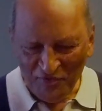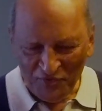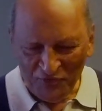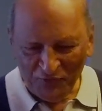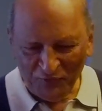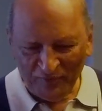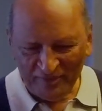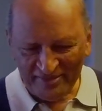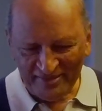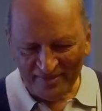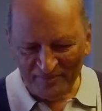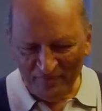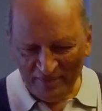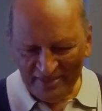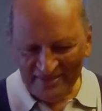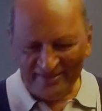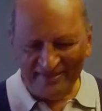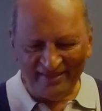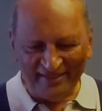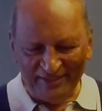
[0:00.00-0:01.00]
who was a
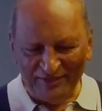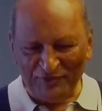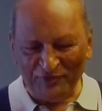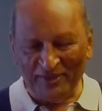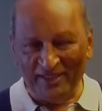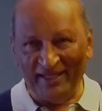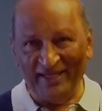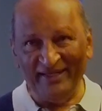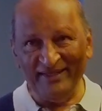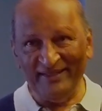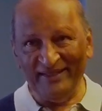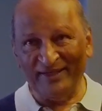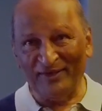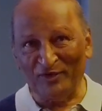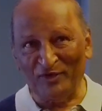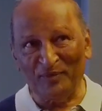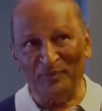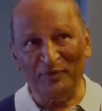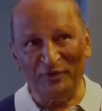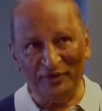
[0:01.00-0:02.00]
missionary to the Indian
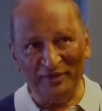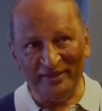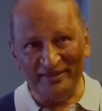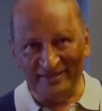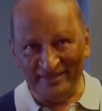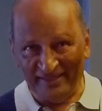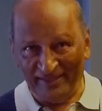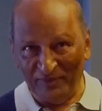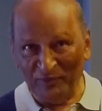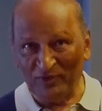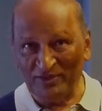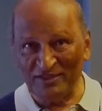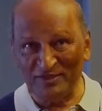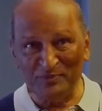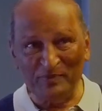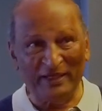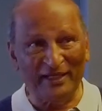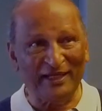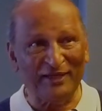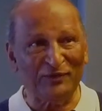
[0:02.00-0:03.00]
community, was
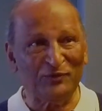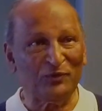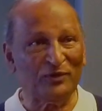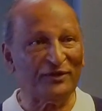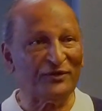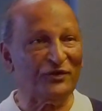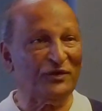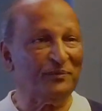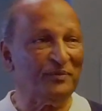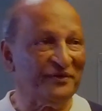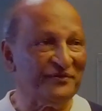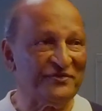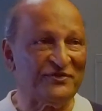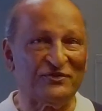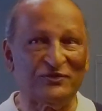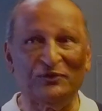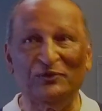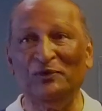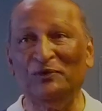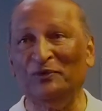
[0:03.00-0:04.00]
speaking to a group of
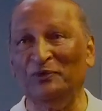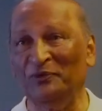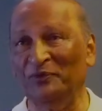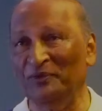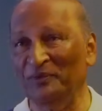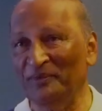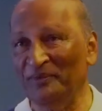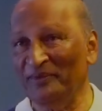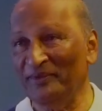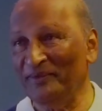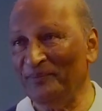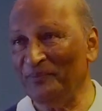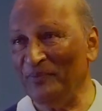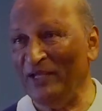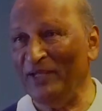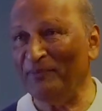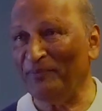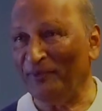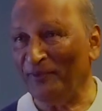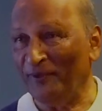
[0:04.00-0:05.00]
Zulu
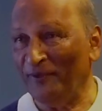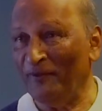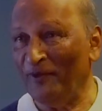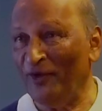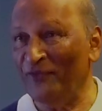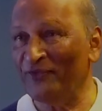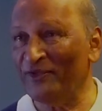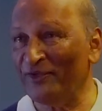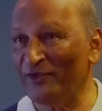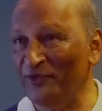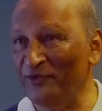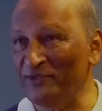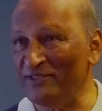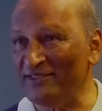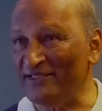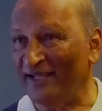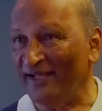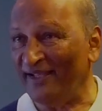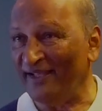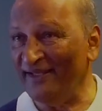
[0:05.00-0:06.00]
people on the
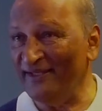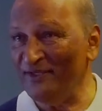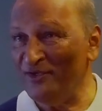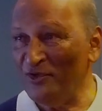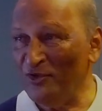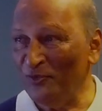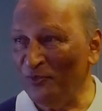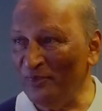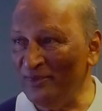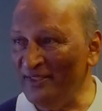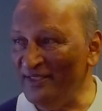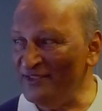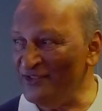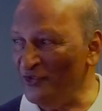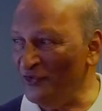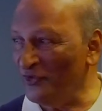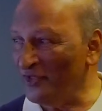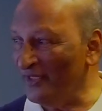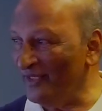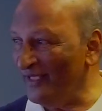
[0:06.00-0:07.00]
roadside with his
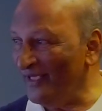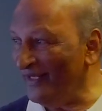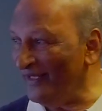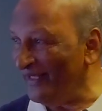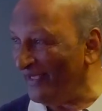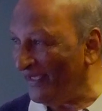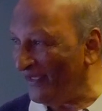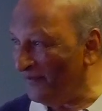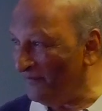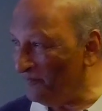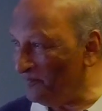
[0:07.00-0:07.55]
ukulele.